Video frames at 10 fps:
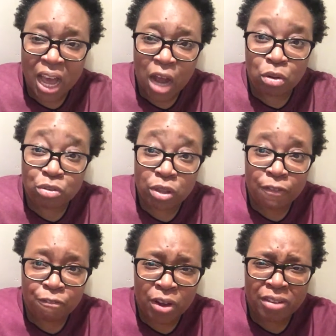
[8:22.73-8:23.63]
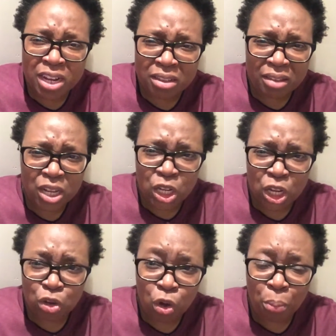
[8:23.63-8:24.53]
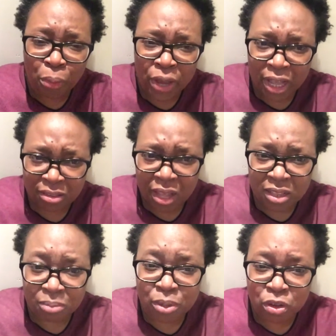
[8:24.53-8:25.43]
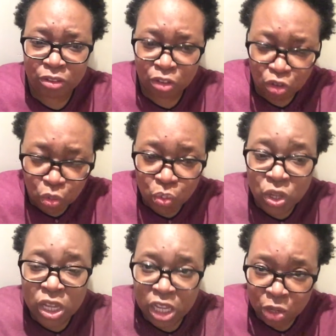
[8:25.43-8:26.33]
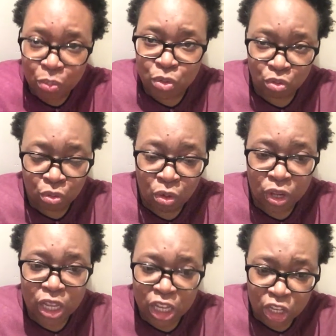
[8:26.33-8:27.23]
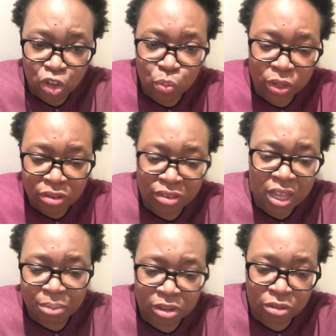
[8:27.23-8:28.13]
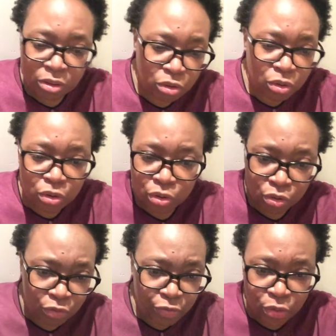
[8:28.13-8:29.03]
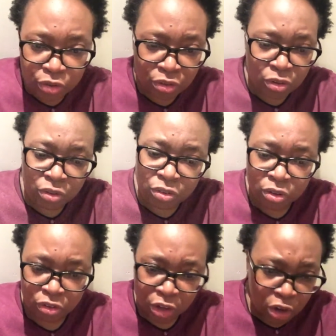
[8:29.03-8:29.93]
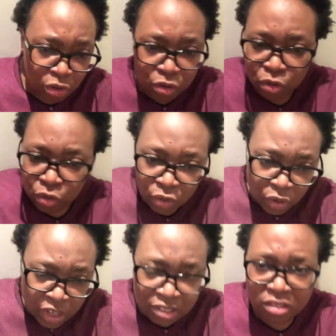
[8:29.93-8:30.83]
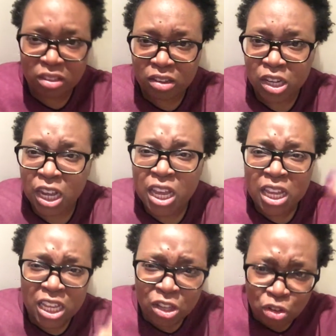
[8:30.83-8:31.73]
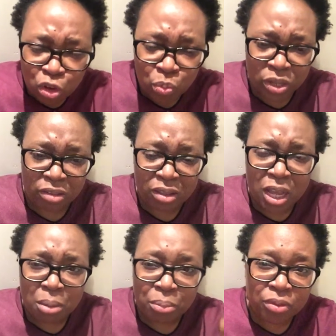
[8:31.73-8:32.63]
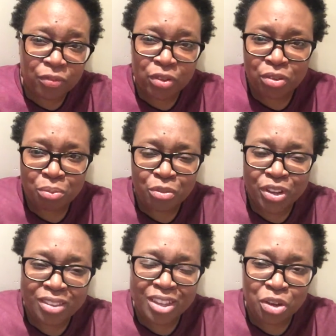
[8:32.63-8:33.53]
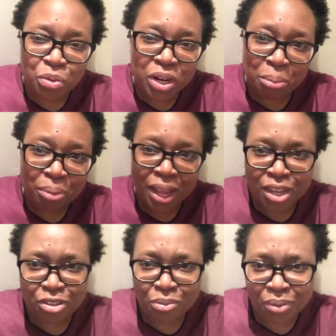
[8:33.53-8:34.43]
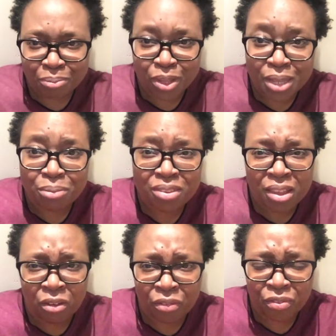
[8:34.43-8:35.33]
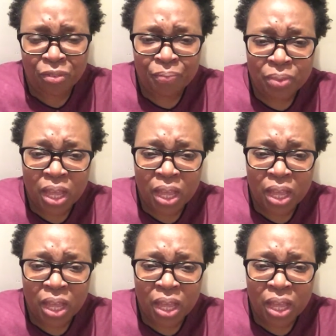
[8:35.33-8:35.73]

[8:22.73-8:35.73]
And also a very intelligent young boy at it, because he knew it was wrong. He knew when to tell my son, no, focus on your studies. No, listen to the teacher. He knew it, but for some reason he couldn't apply it to himself.